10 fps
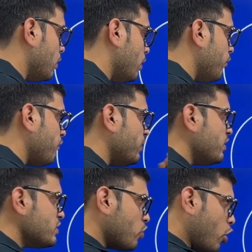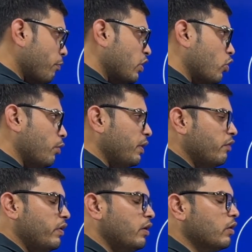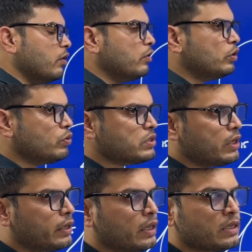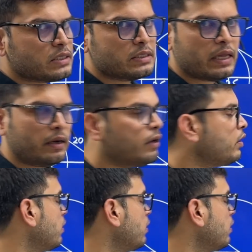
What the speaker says: Now if there is a common chord between two circles, then